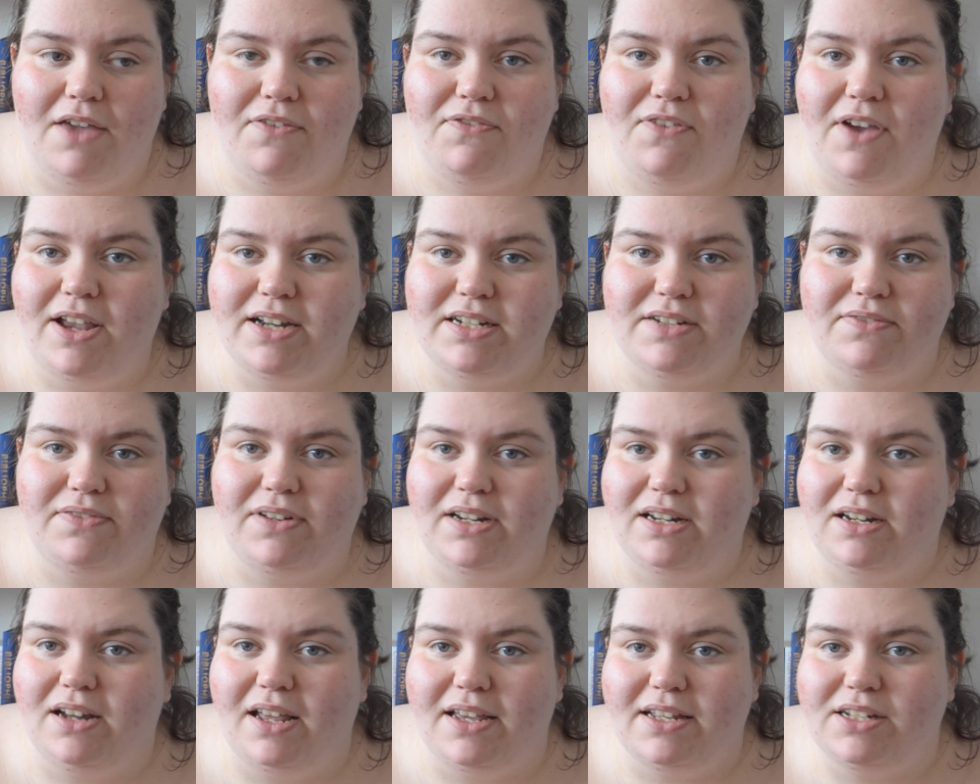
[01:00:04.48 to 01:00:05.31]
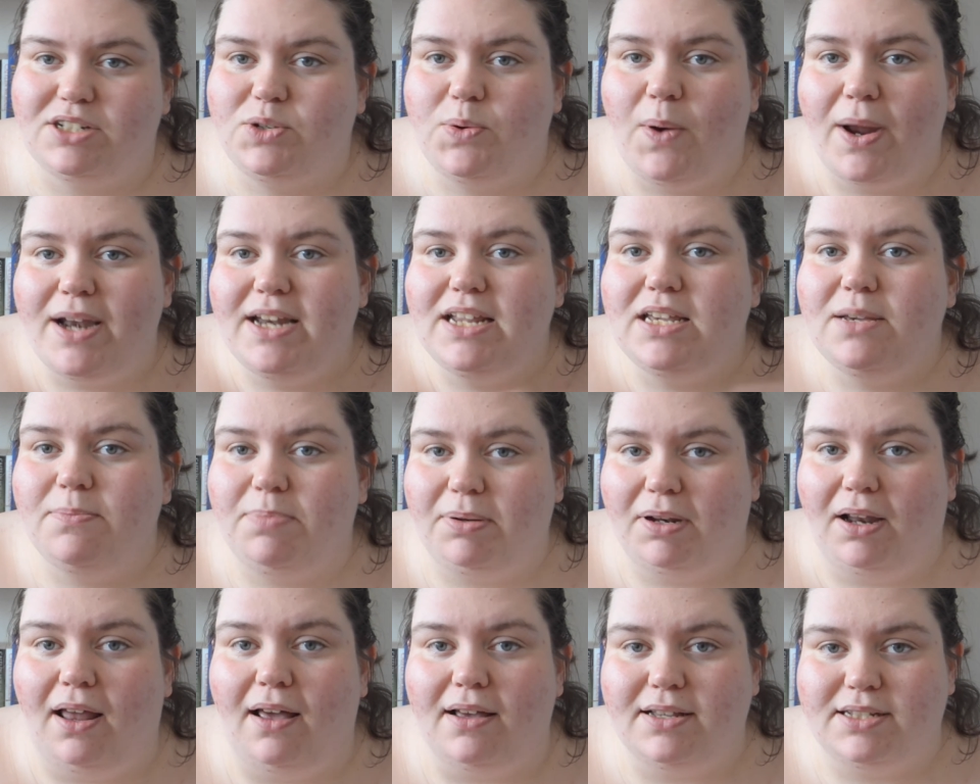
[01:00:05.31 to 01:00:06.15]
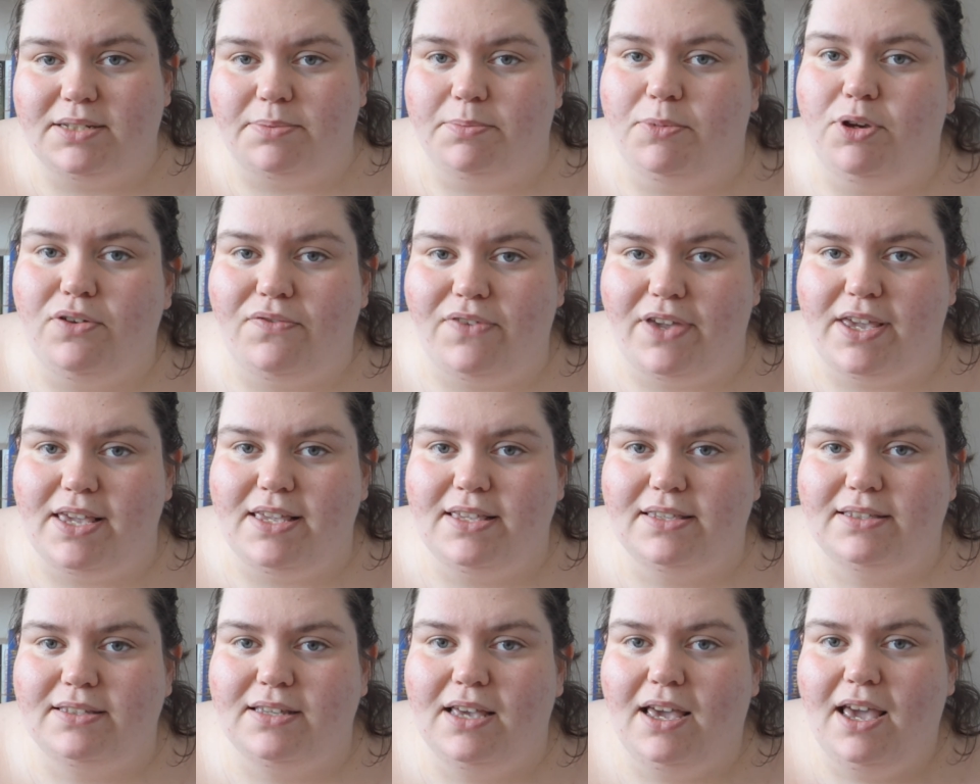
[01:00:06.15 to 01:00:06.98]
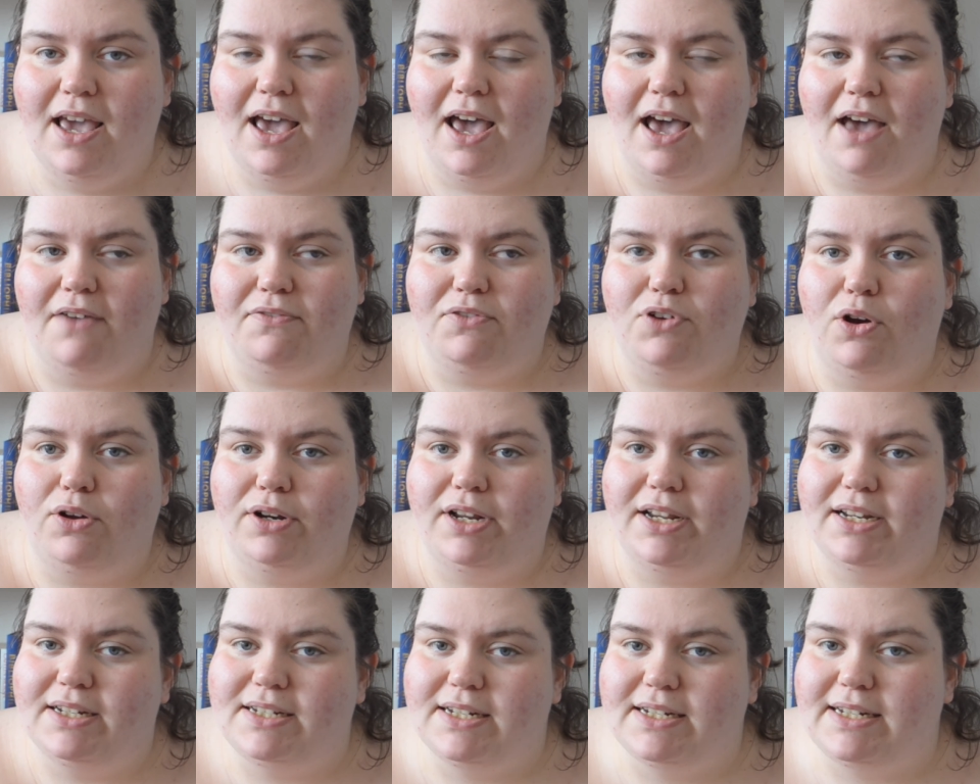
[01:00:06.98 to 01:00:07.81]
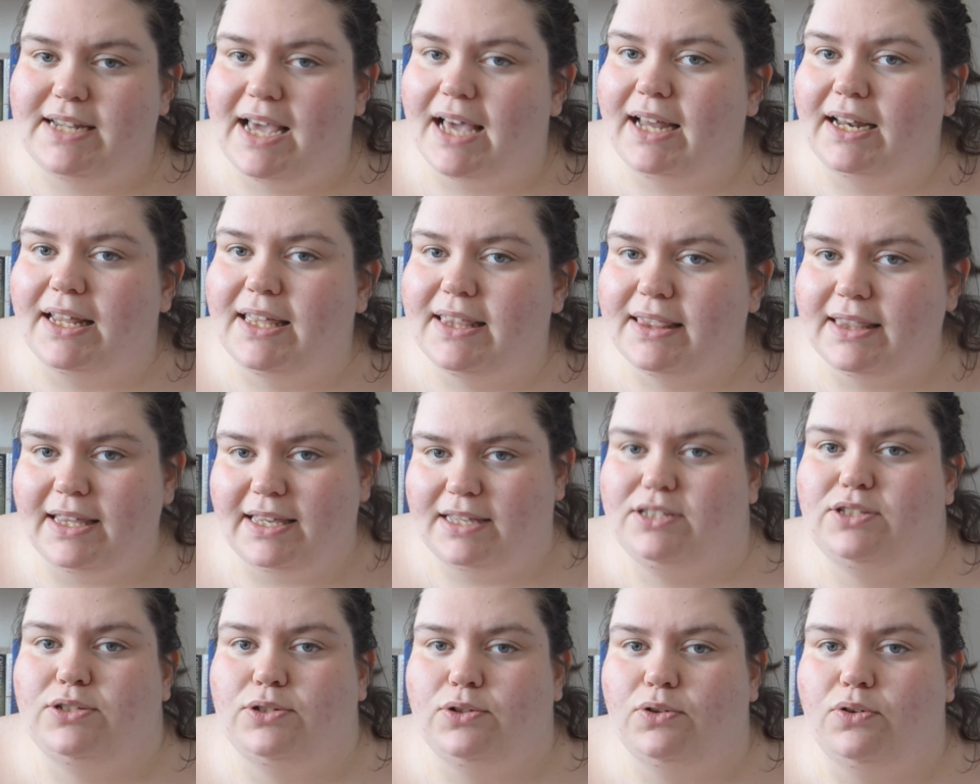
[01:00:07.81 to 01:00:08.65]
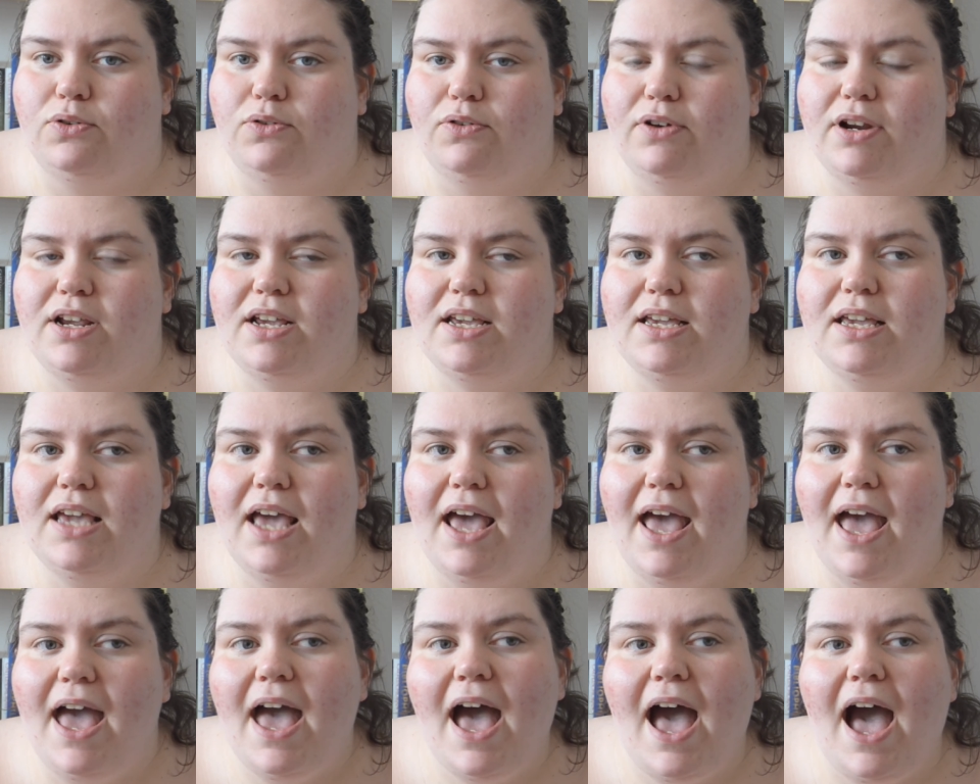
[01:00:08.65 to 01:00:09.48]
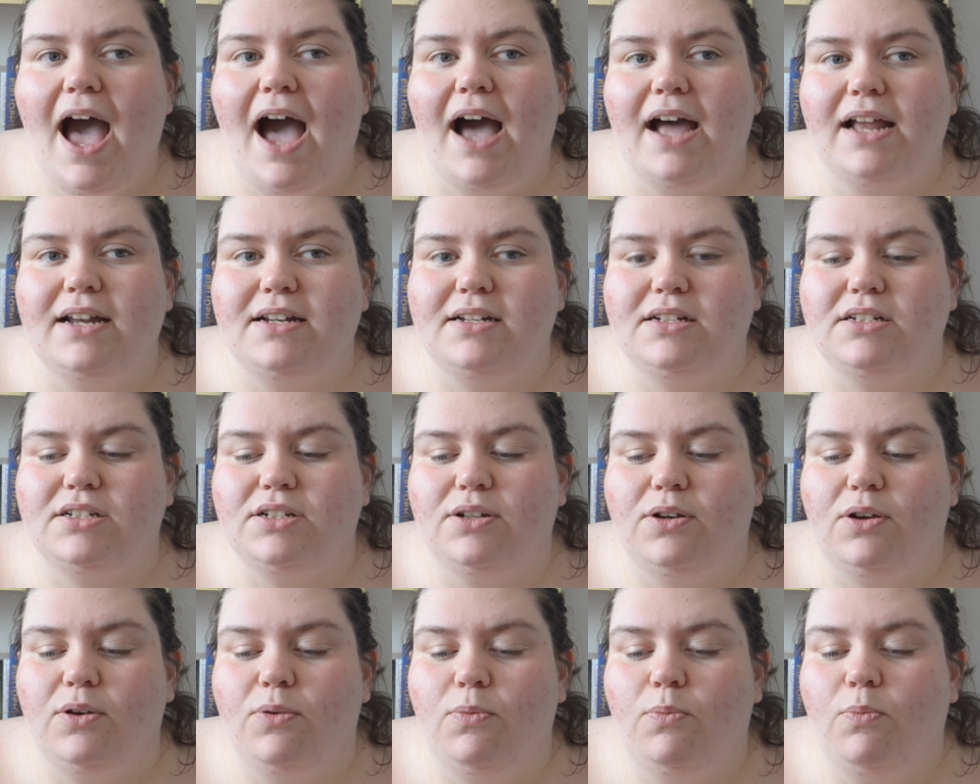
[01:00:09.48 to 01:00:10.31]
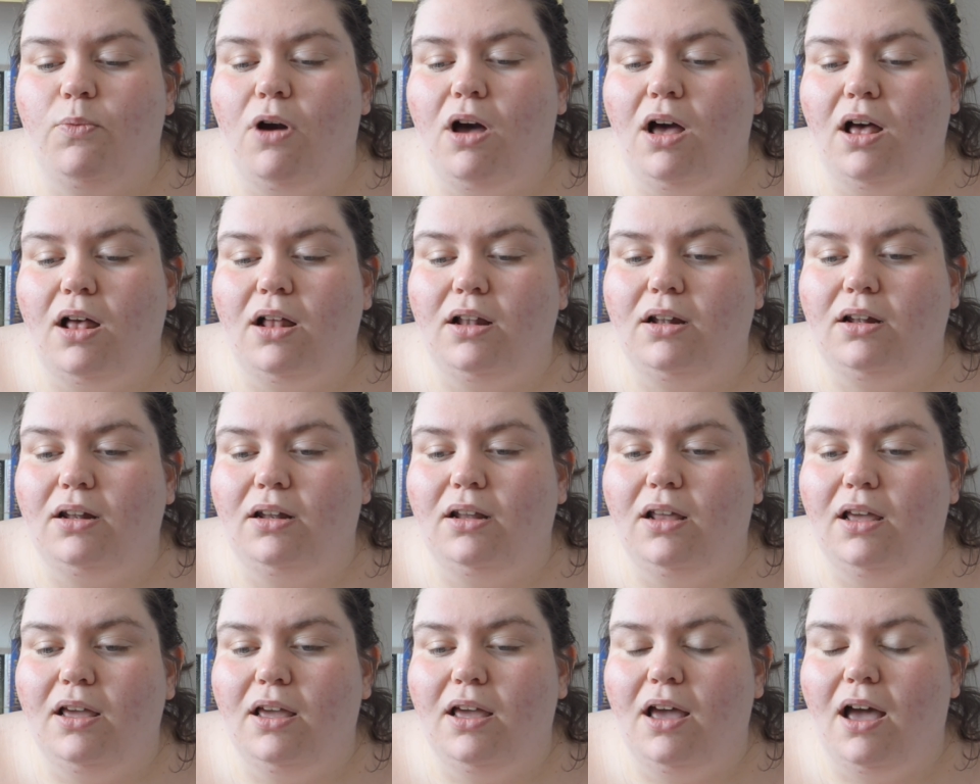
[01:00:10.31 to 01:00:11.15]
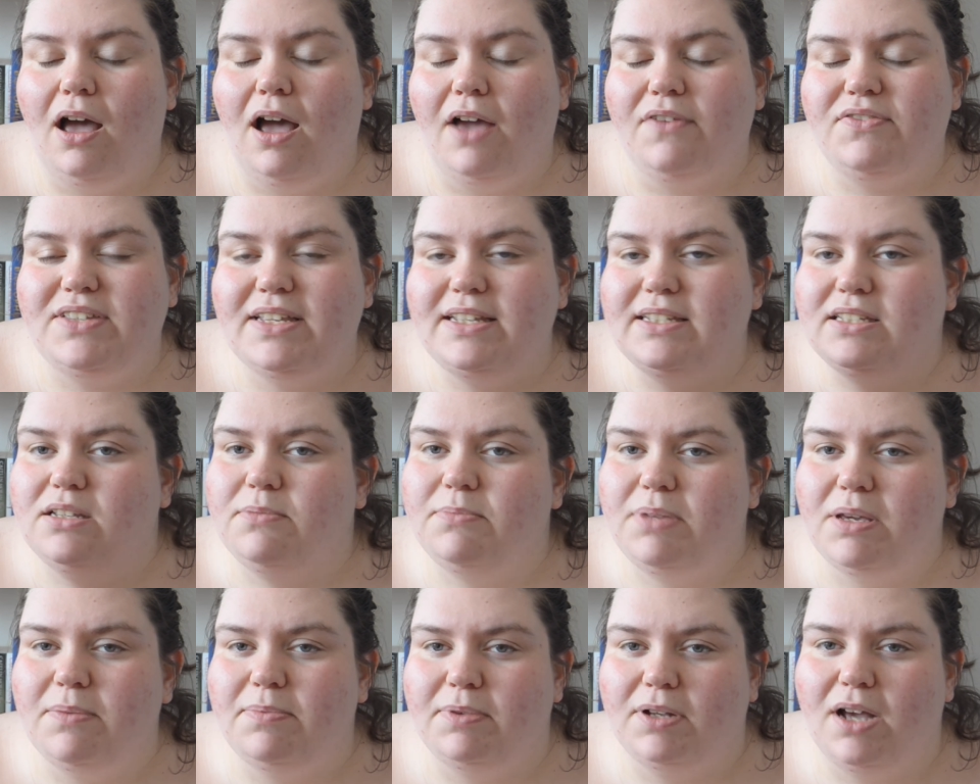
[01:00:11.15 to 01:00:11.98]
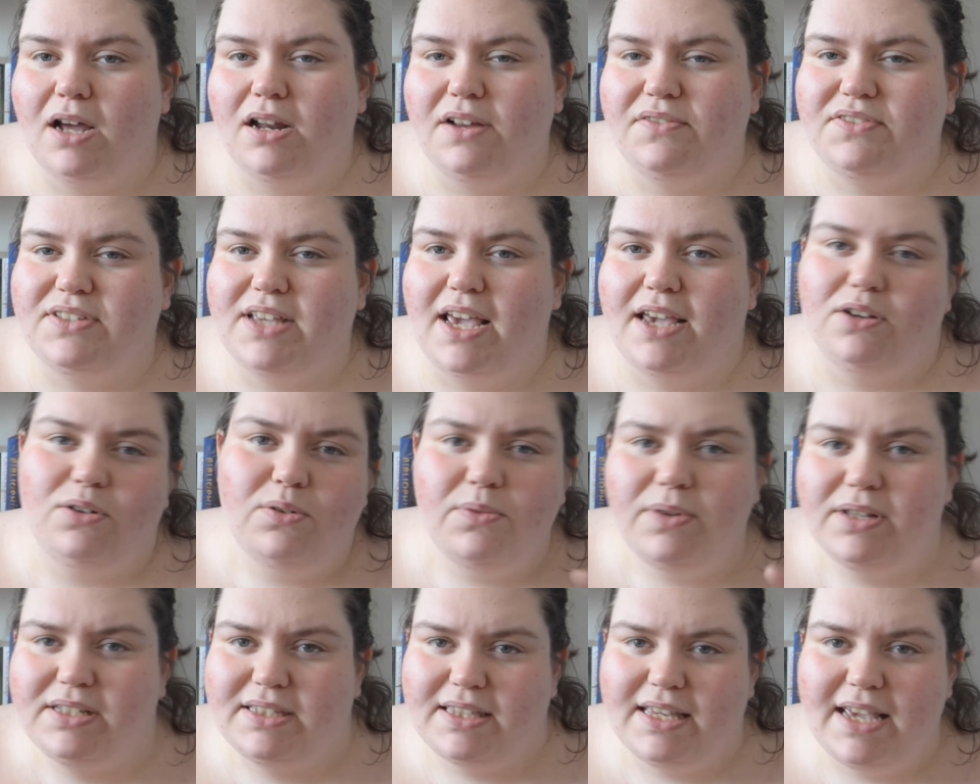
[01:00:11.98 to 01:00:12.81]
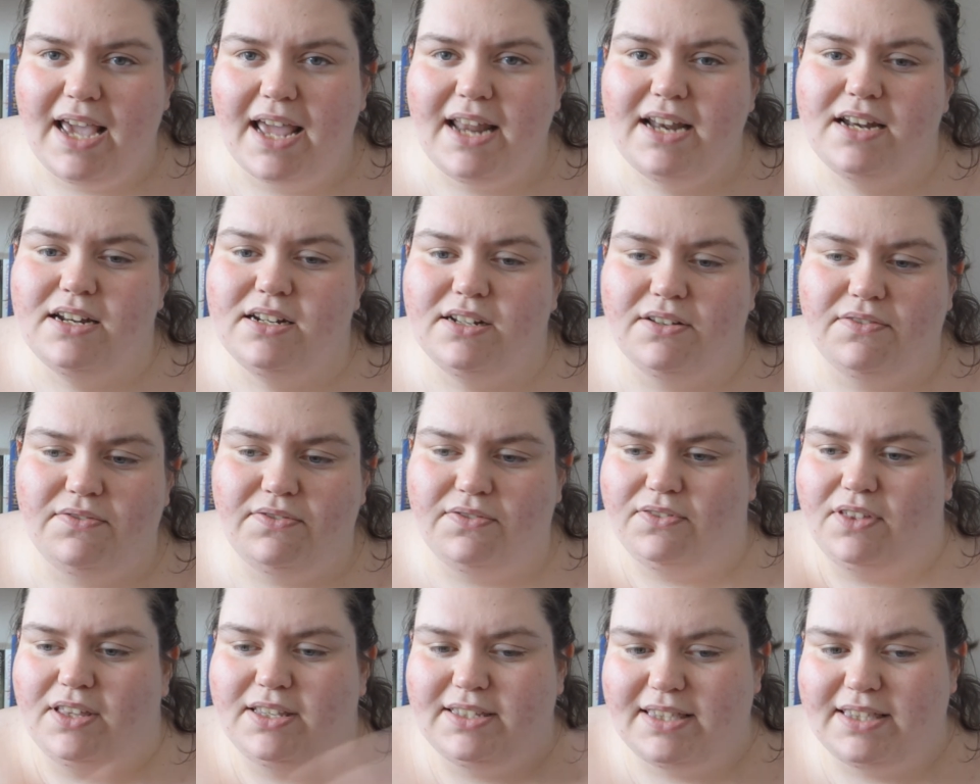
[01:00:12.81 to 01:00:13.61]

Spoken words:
effectively, like 20 plus movies have gone into telling this story. And while I've seen some people kind of saying, oh, it's the end of